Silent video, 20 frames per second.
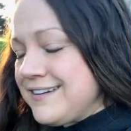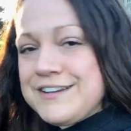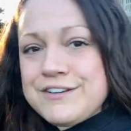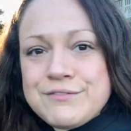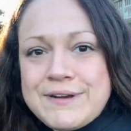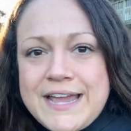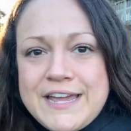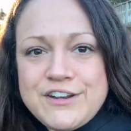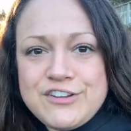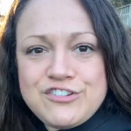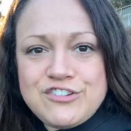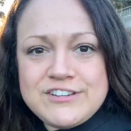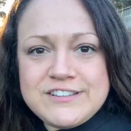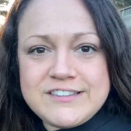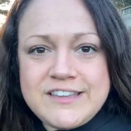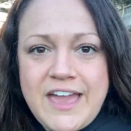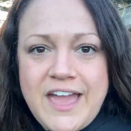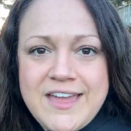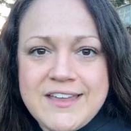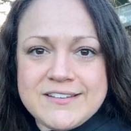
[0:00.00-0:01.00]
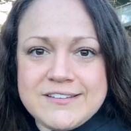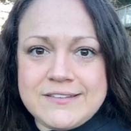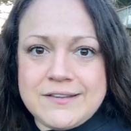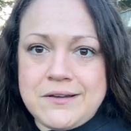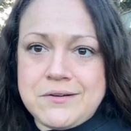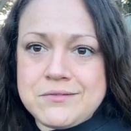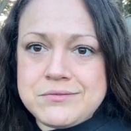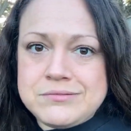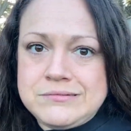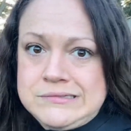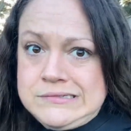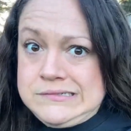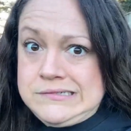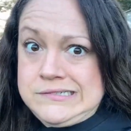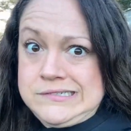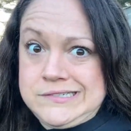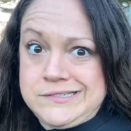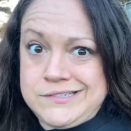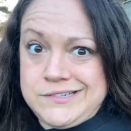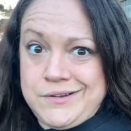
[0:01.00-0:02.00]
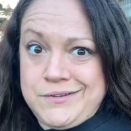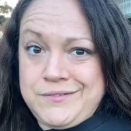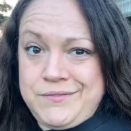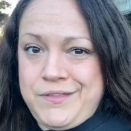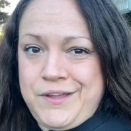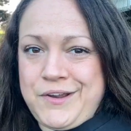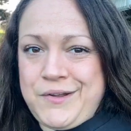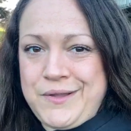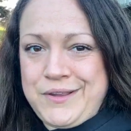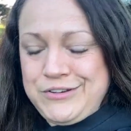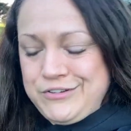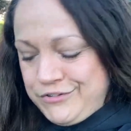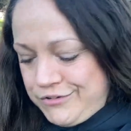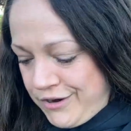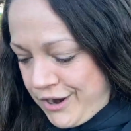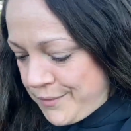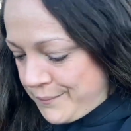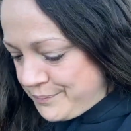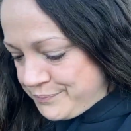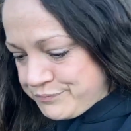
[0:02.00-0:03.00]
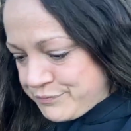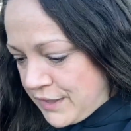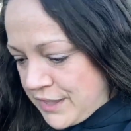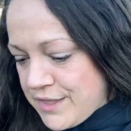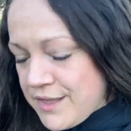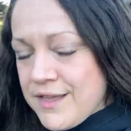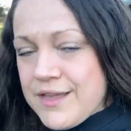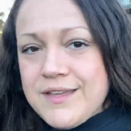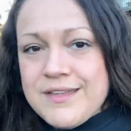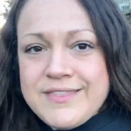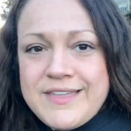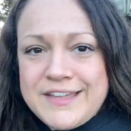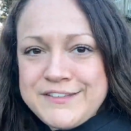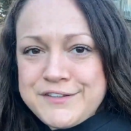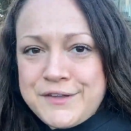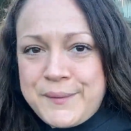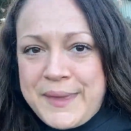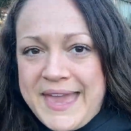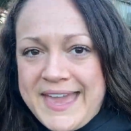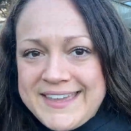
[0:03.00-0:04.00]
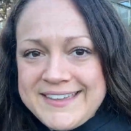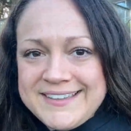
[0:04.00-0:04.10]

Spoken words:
radishes yet, so I don't know if they're going to grow. That's okay.